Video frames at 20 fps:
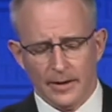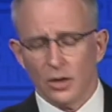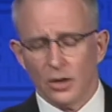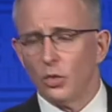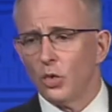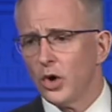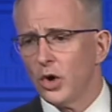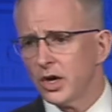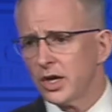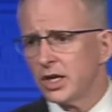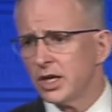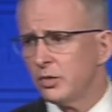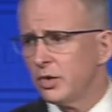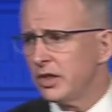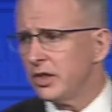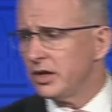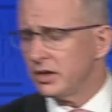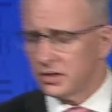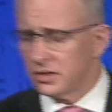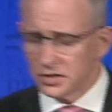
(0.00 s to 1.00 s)
working with
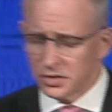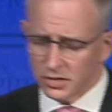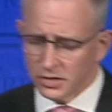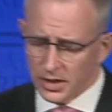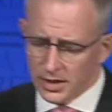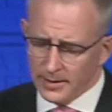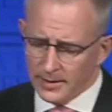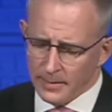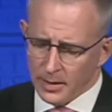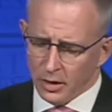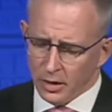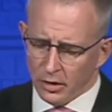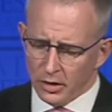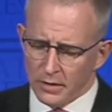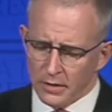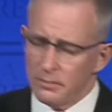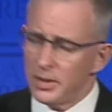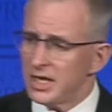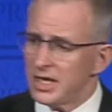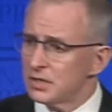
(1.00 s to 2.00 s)
industry on
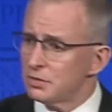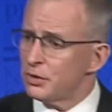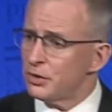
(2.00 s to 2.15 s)
a best